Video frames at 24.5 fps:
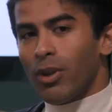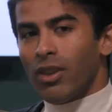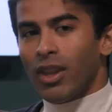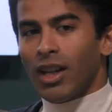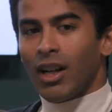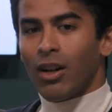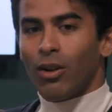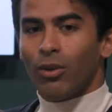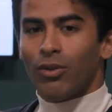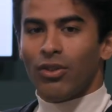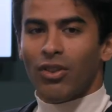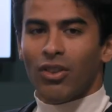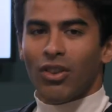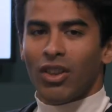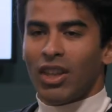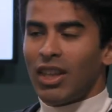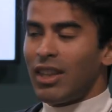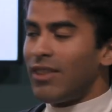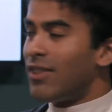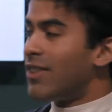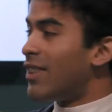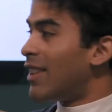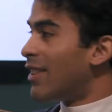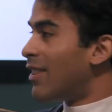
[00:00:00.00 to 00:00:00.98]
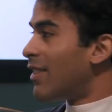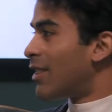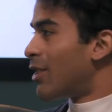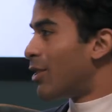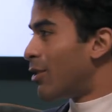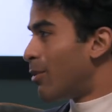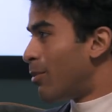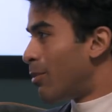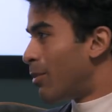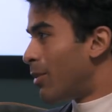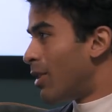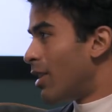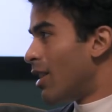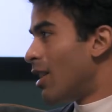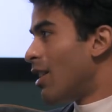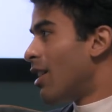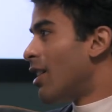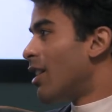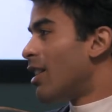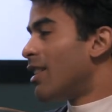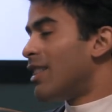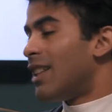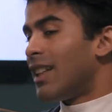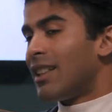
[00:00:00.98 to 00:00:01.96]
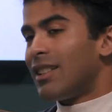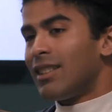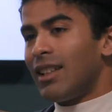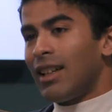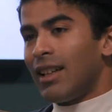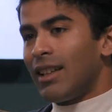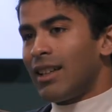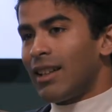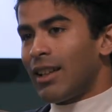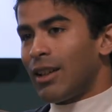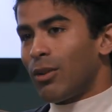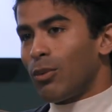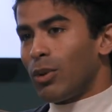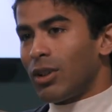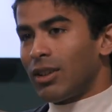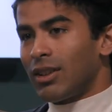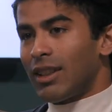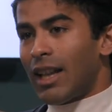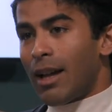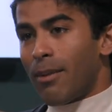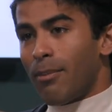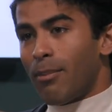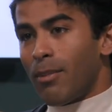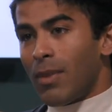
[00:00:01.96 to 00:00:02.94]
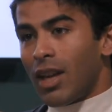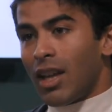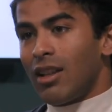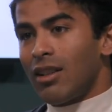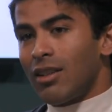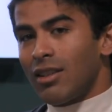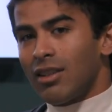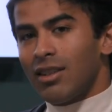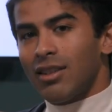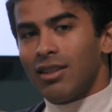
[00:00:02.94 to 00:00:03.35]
without the system dictating what that meant.